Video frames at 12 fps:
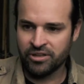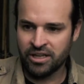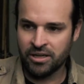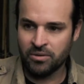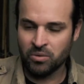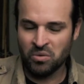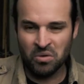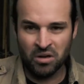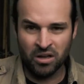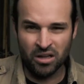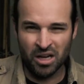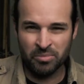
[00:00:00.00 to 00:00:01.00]
And
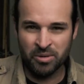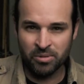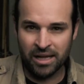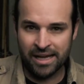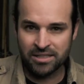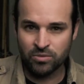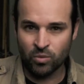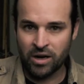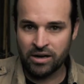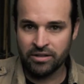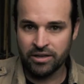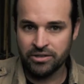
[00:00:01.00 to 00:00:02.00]
a lot of people ask, why
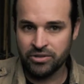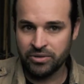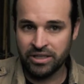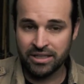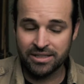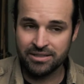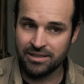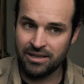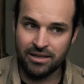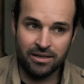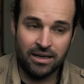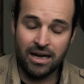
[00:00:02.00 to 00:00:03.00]
are they doing this?
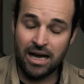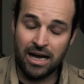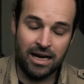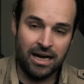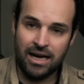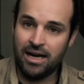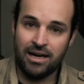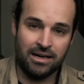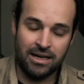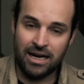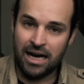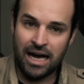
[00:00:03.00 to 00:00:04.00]
And
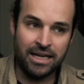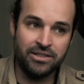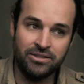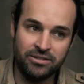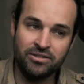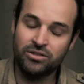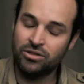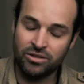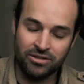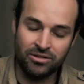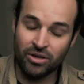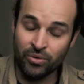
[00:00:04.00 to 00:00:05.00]
I
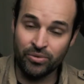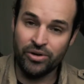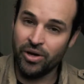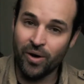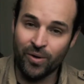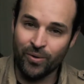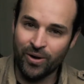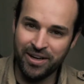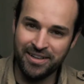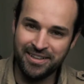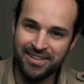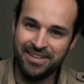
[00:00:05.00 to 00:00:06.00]
don't know.
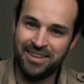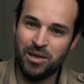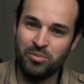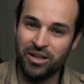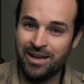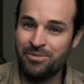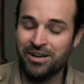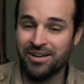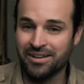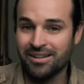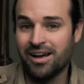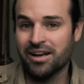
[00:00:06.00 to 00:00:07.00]
They blame it on
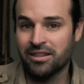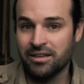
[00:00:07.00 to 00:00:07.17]
a lot of